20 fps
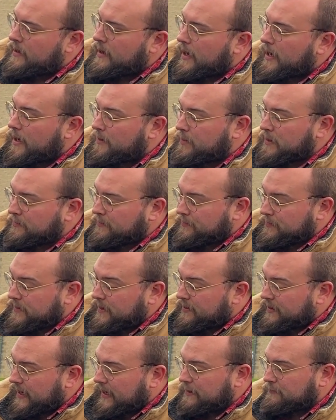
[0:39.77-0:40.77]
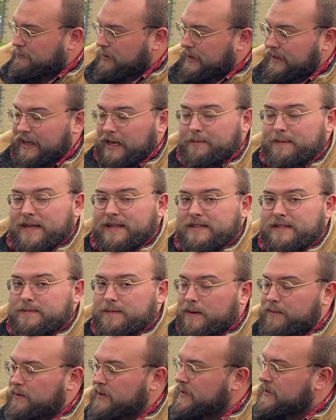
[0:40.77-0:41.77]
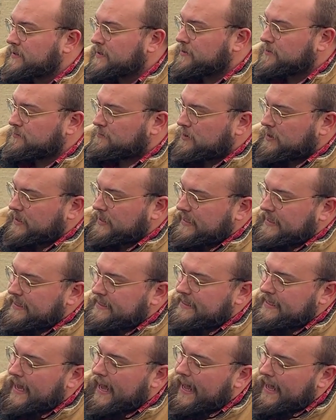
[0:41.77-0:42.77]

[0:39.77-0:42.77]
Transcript: But the thing I really like about this bumper is there's really easy